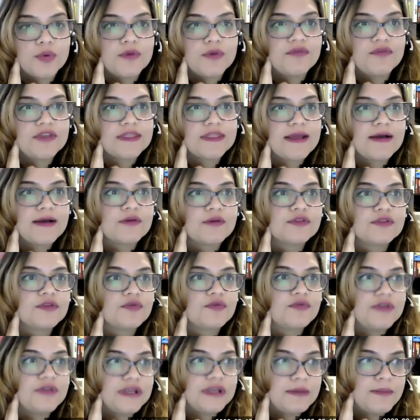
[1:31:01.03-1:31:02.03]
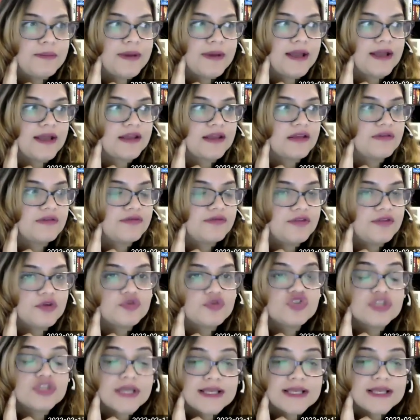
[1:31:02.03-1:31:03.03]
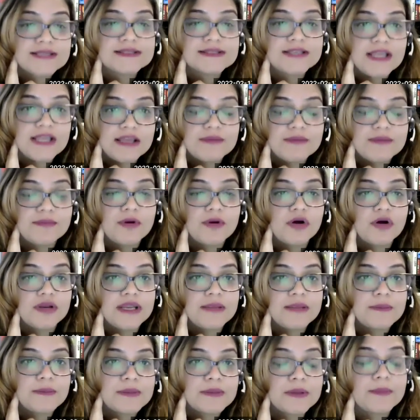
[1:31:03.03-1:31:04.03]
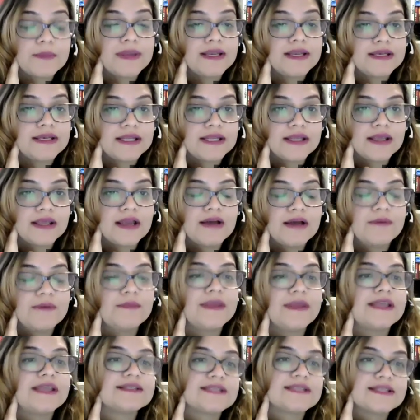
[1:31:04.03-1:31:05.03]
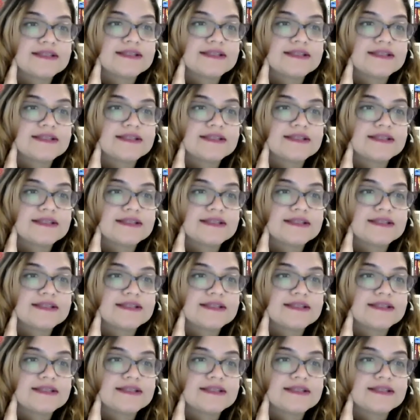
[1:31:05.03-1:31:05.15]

Without the feedback, if you just keep on implementing amazing